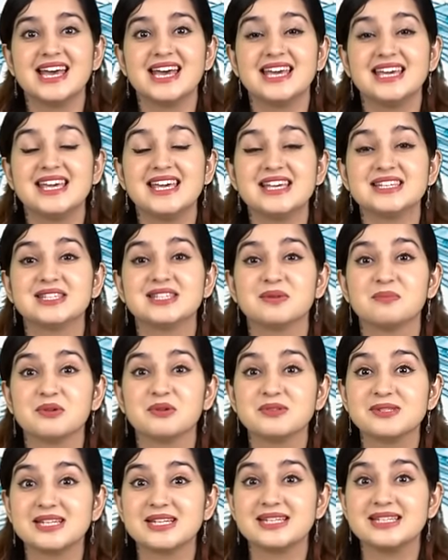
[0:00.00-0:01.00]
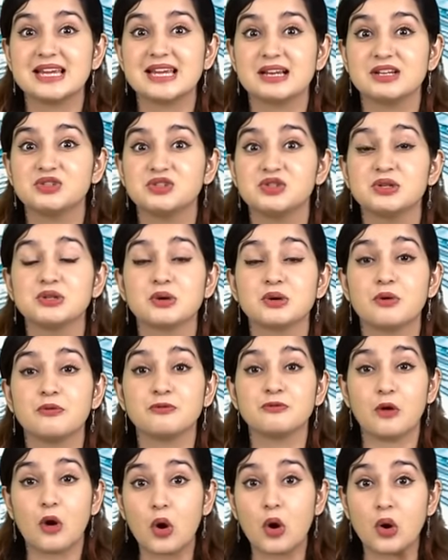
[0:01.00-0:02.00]
he is the most intelligent of
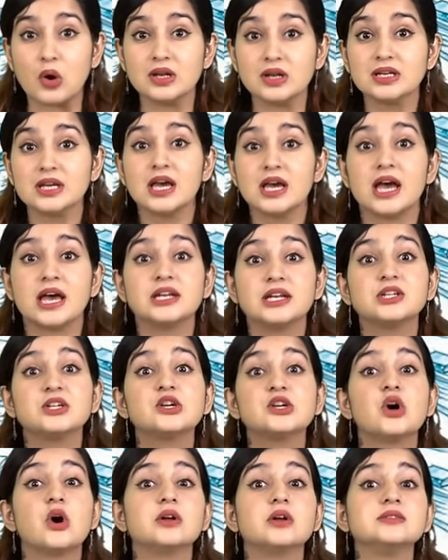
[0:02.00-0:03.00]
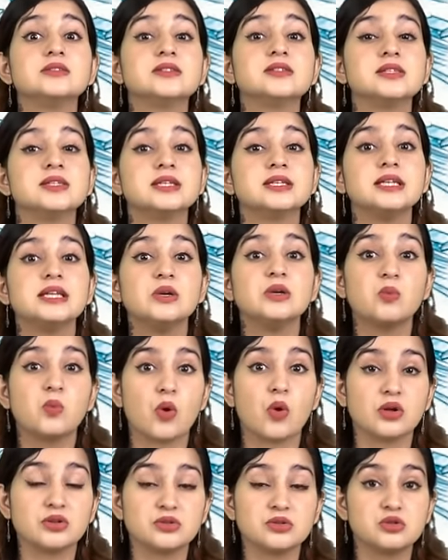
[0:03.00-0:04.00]
all and constantly
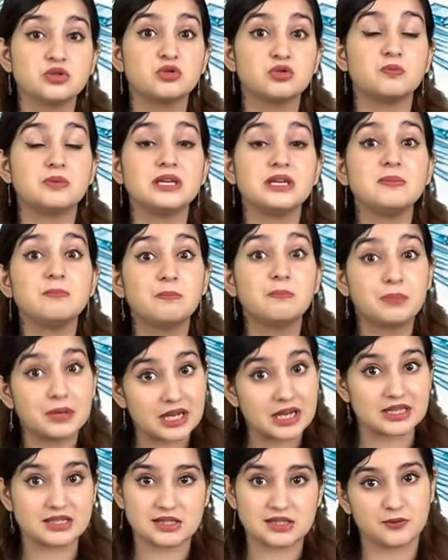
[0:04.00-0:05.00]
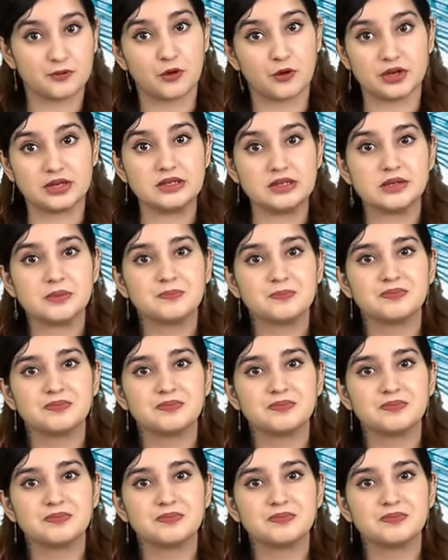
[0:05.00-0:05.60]
wants to be praised for it.